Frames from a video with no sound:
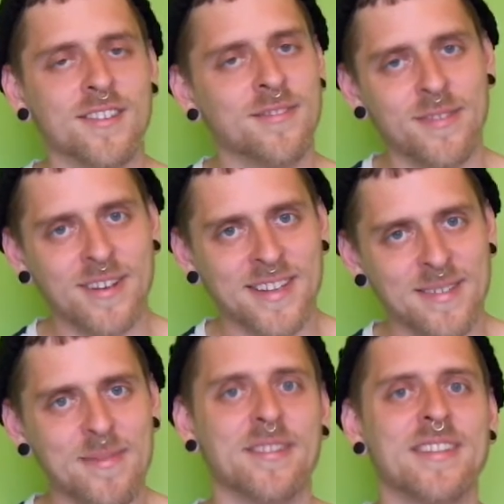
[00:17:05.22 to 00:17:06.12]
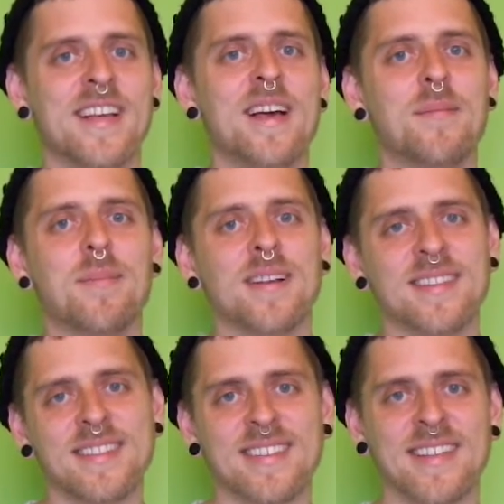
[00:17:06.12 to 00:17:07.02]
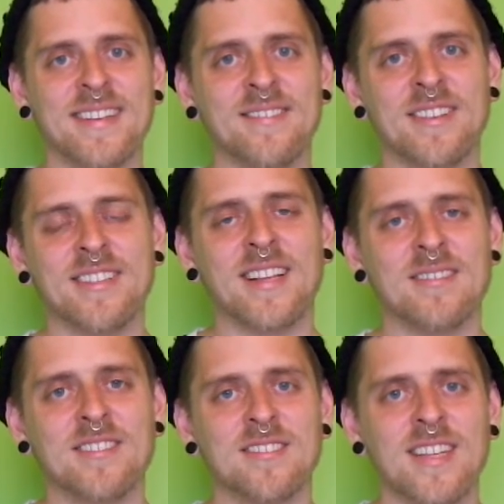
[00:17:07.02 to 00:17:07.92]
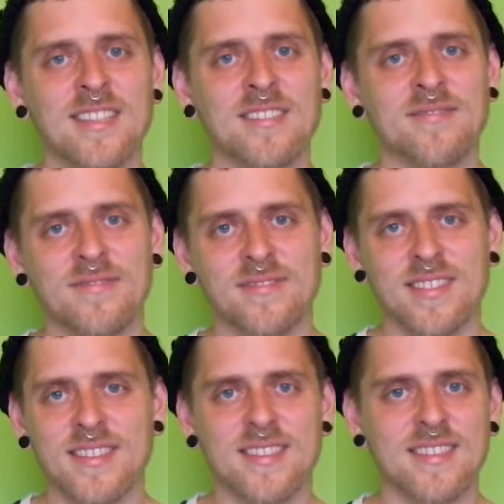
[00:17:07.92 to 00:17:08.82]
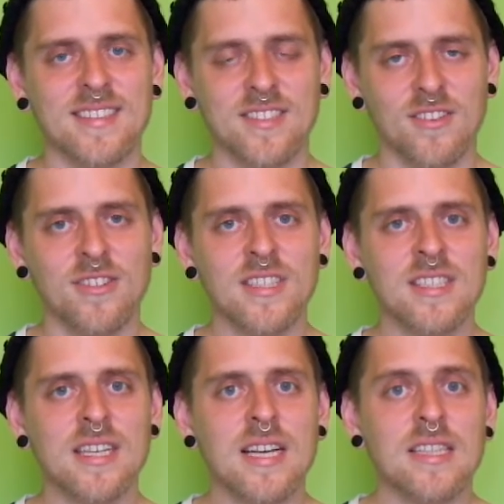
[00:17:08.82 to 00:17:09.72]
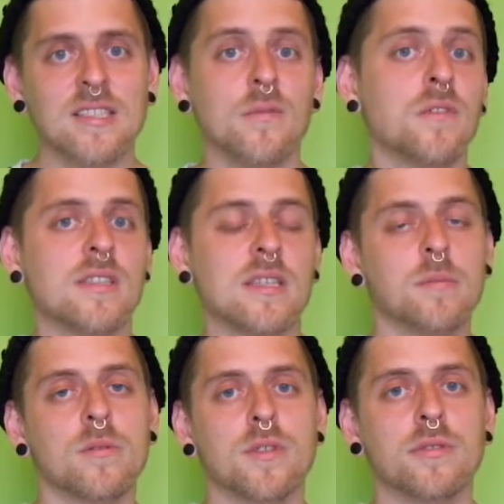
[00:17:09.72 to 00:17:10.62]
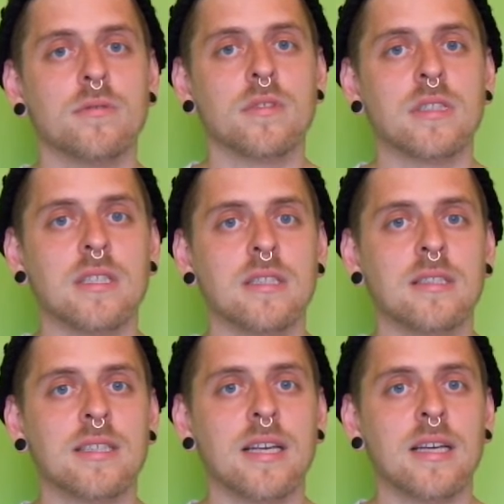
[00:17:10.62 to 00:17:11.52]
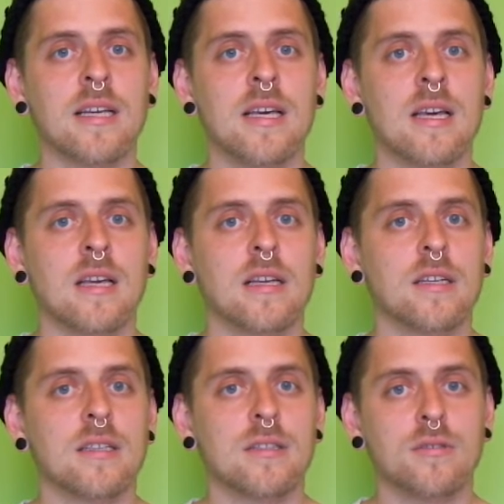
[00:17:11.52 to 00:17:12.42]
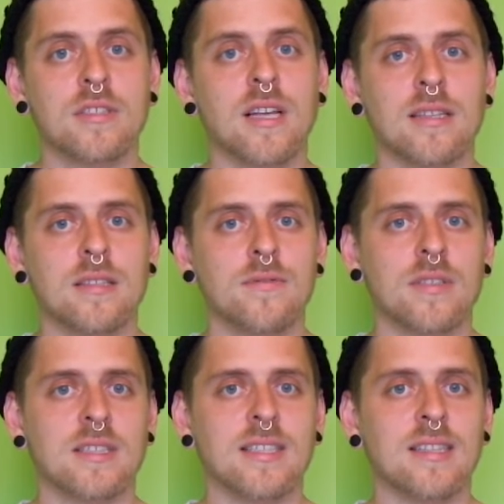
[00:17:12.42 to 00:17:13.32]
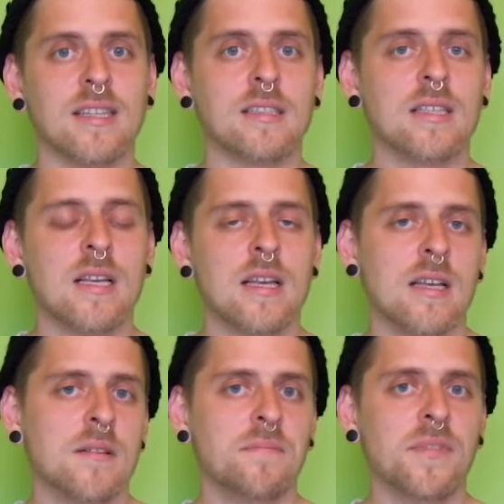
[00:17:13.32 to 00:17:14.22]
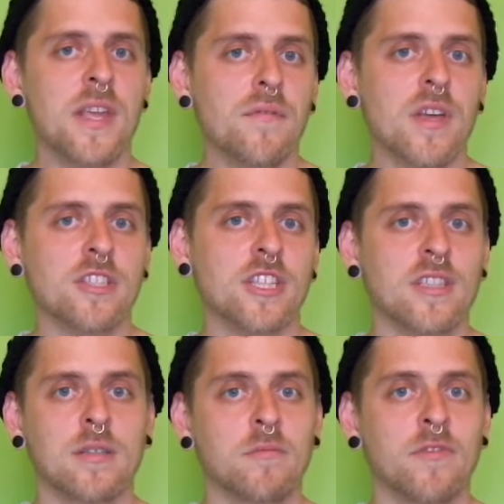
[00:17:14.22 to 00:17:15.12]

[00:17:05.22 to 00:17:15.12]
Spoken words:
don't forget about it. But when it comes to dative, ignore it. So for example, you will still say, use dative in a sentence, nie wierzę tym